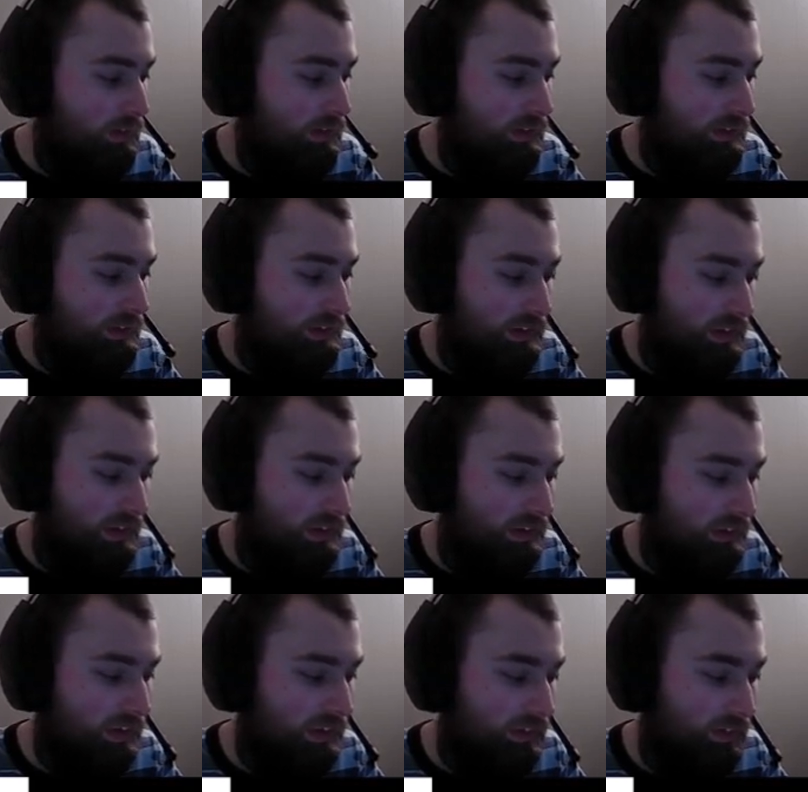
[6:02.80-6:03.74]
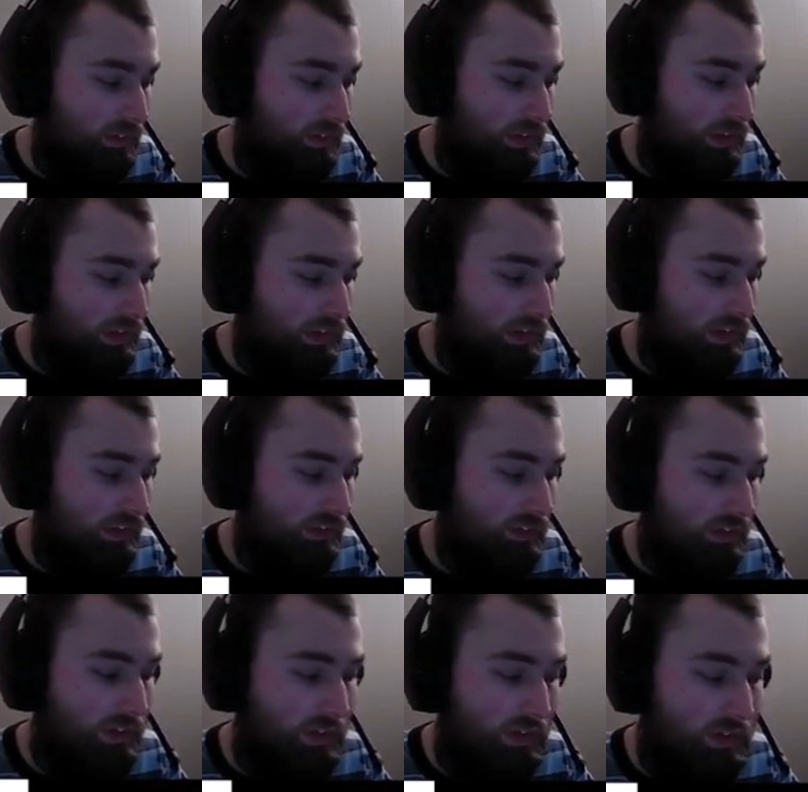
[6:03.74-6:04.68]
this did exactly what it set up
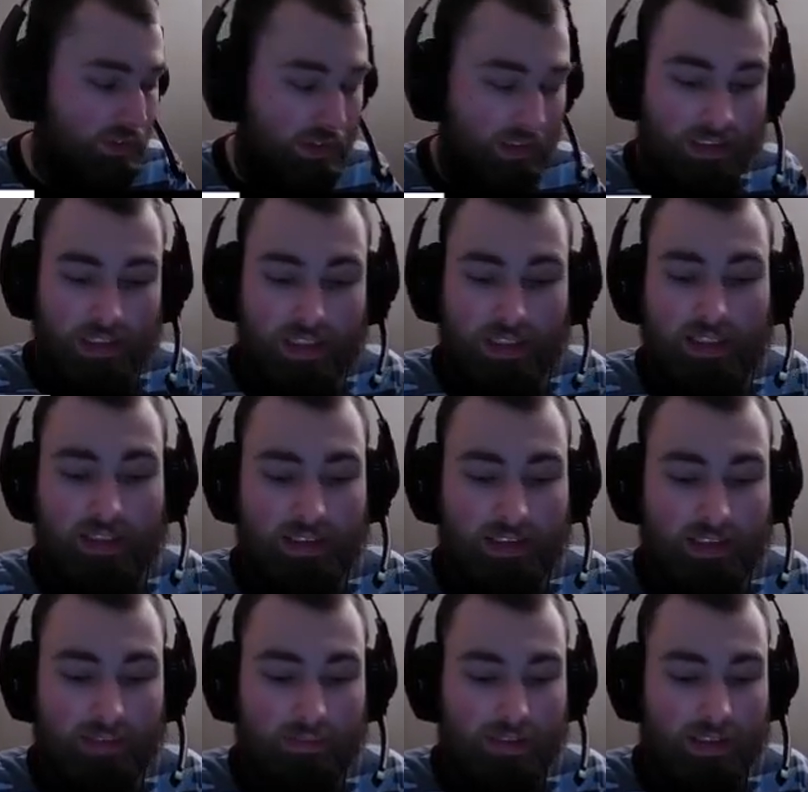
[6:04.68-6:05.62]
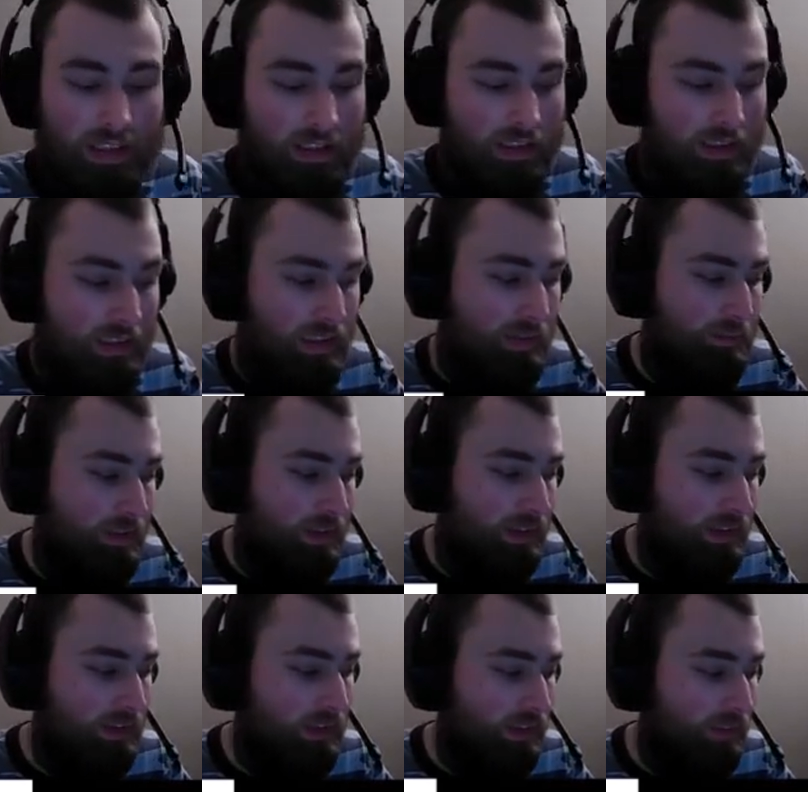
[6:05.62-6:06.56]
to do and that it hyped the men's
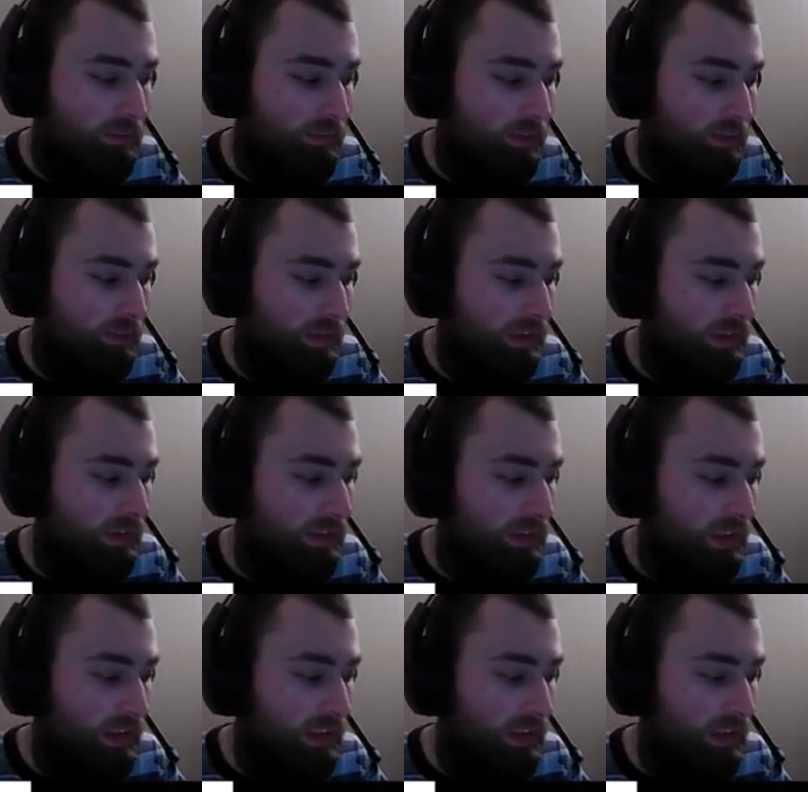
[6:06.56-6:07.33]
chamber match.